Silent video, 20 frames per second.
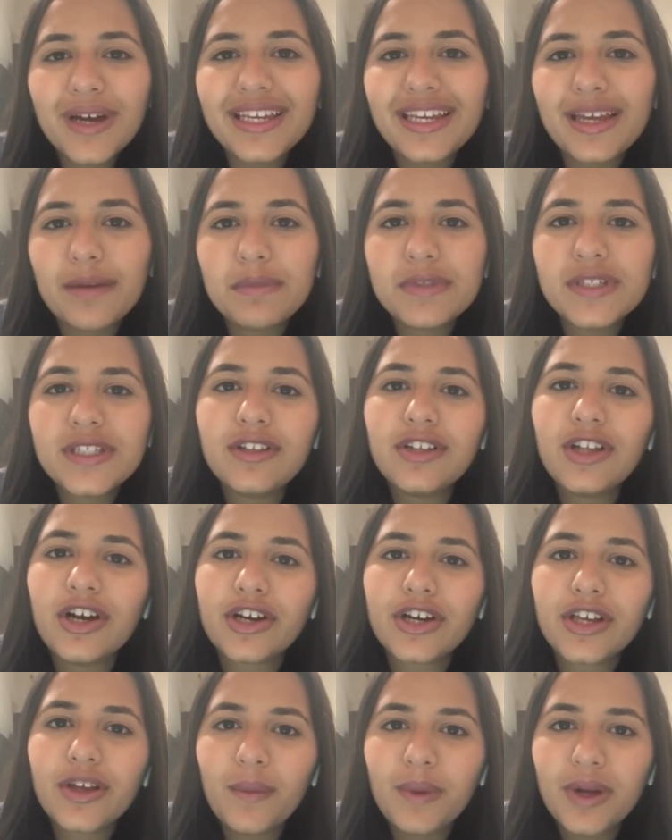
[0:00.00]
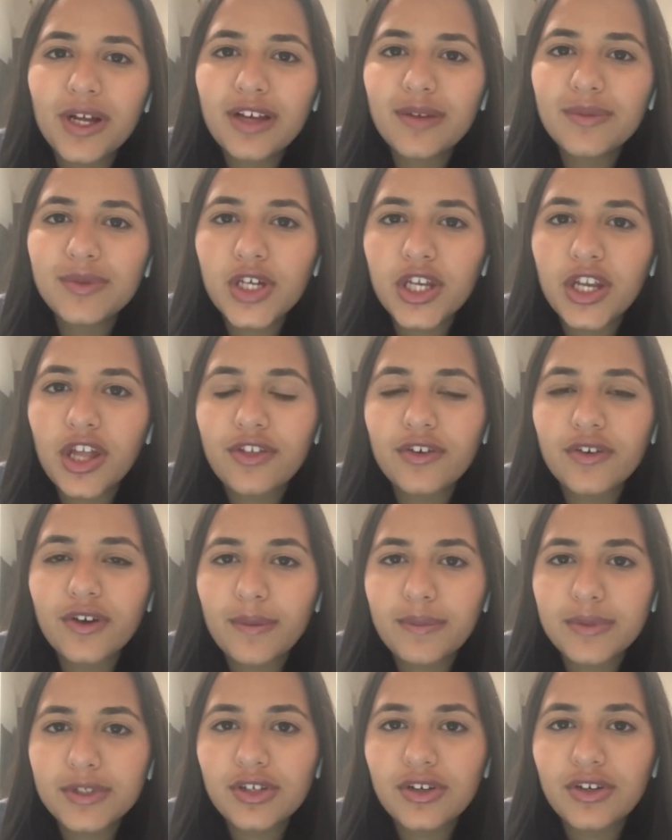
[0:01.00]
My name is Alaria. Welcome to another
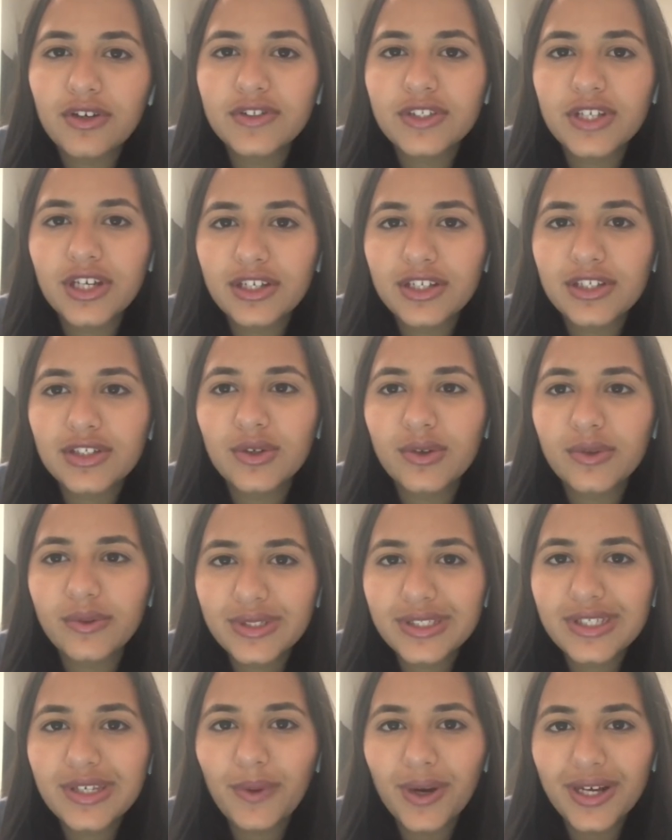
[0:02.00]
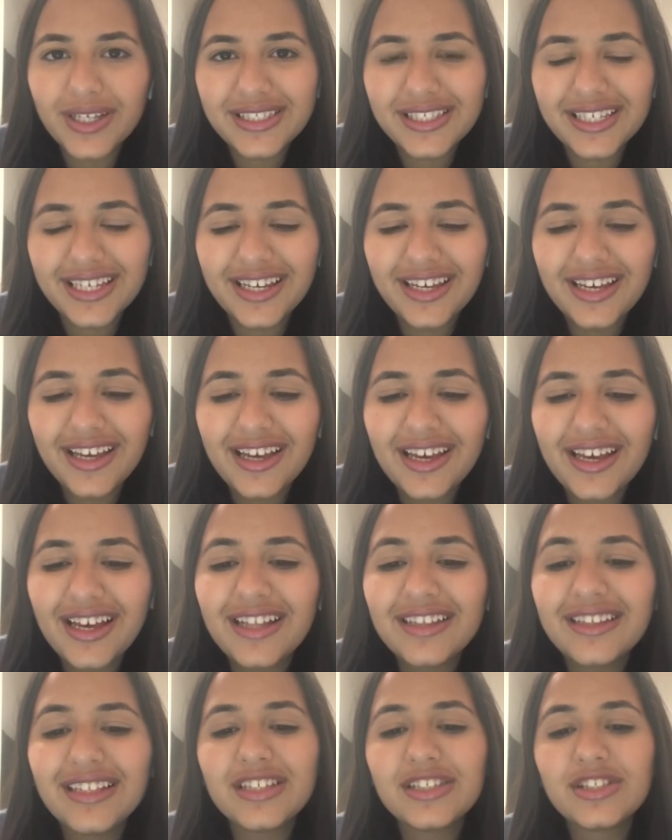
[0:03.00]
episode of Sunday School with CYC.
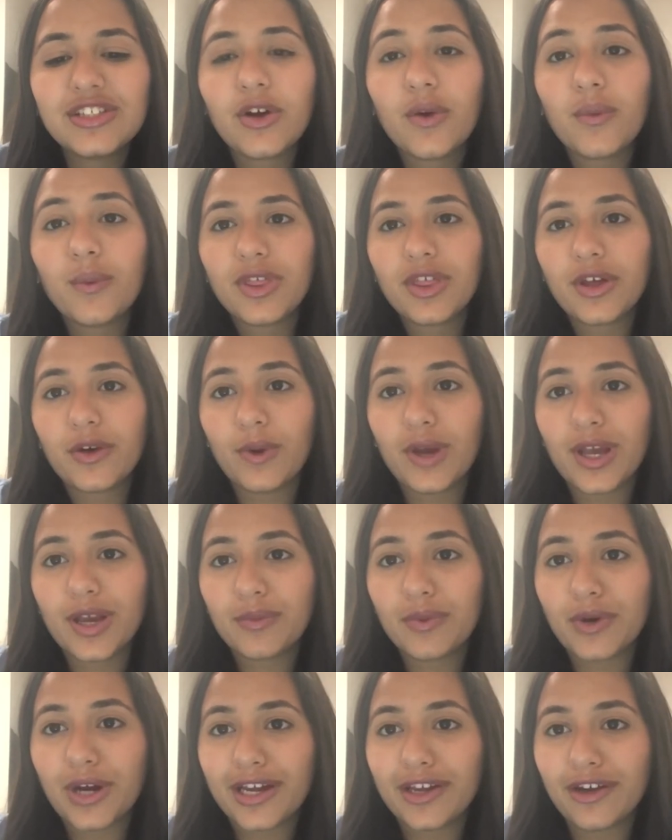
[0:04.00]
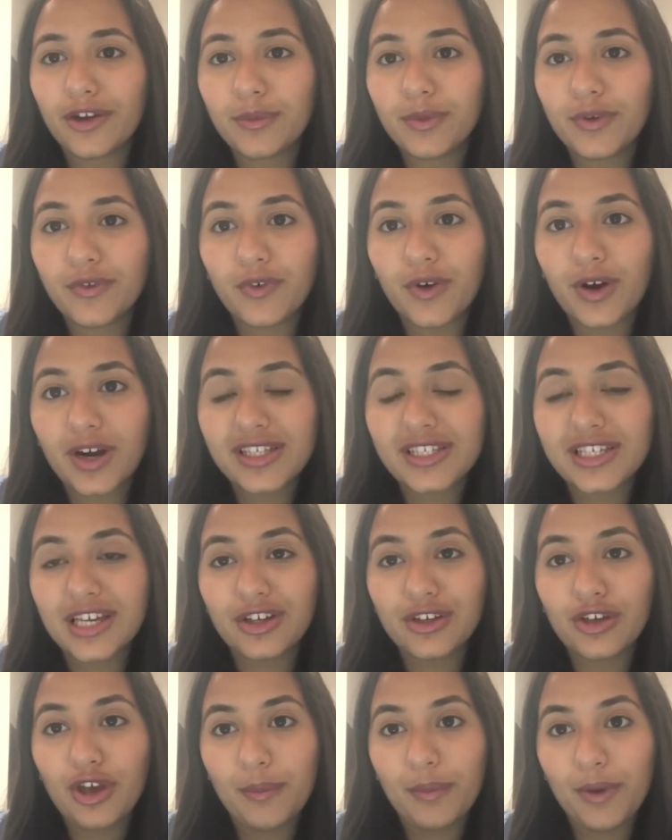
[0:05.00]
Let's start with a quick prayer before I
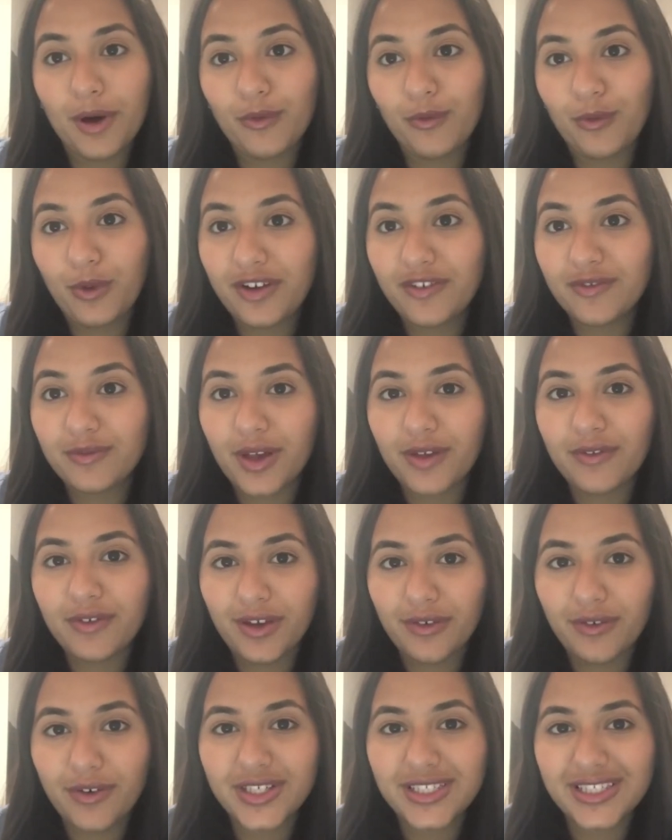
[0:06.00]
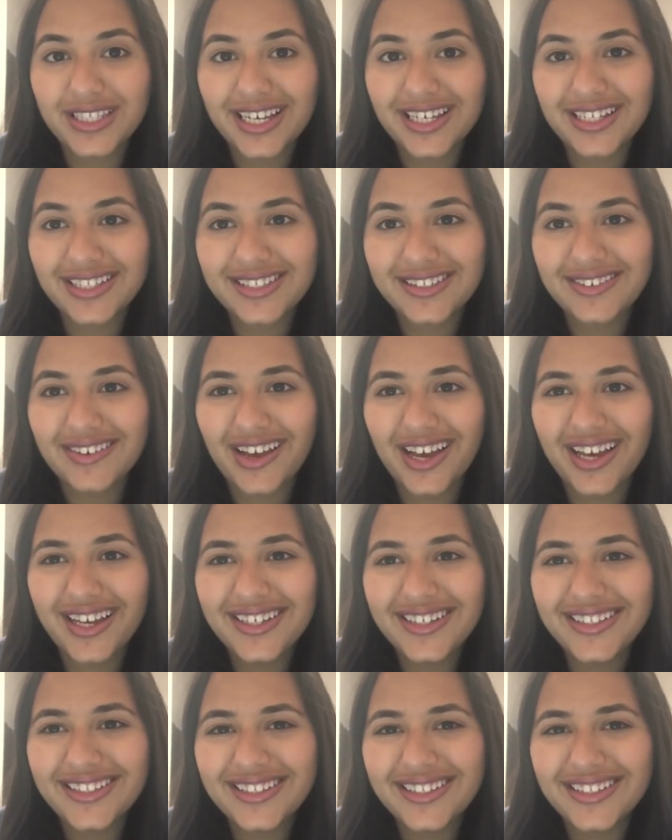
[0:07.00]
tell you about one of my favorite saints, okay?
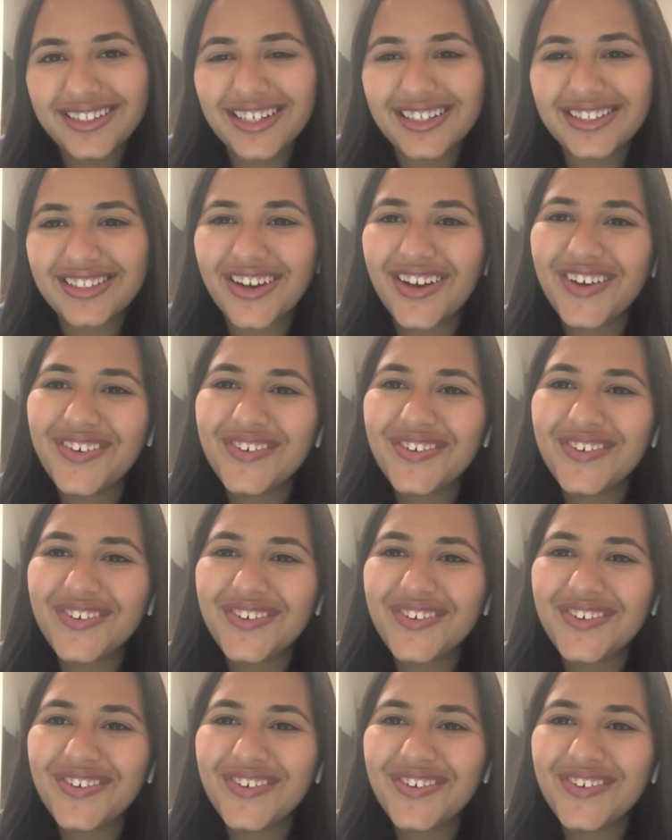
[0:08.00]
Let's go.